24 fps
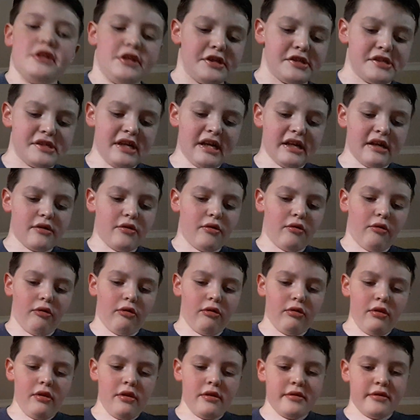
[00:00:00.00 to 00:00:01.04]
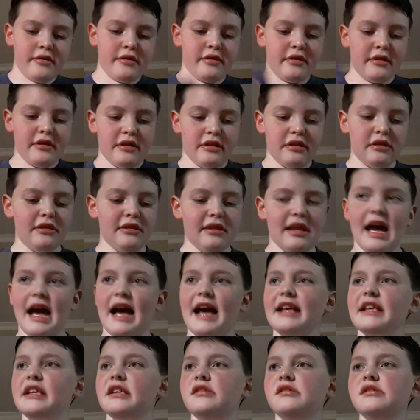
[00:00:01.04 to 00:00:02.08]
Shuckle, oh,
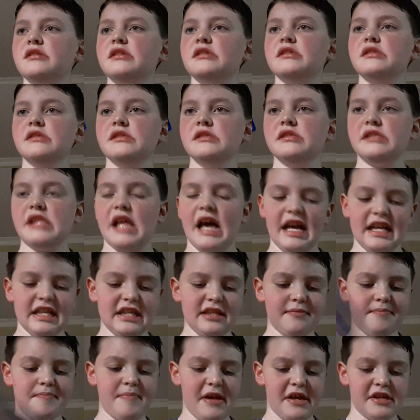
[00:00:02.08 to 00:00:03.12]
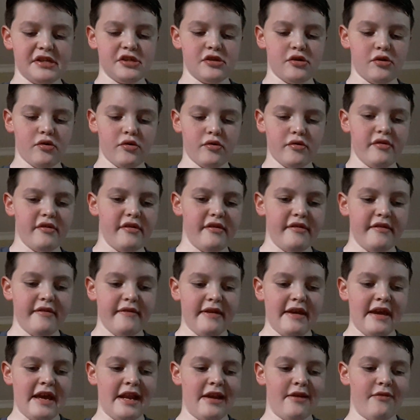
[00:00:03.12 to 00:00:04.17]
last, last special,
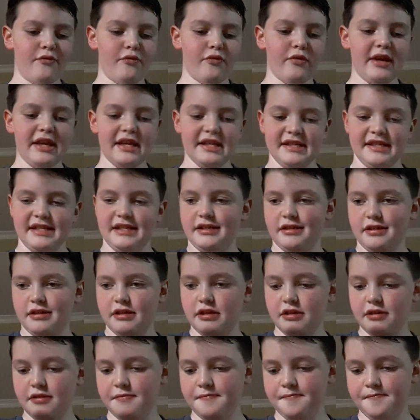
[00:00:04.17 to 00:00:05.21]
and Weezing.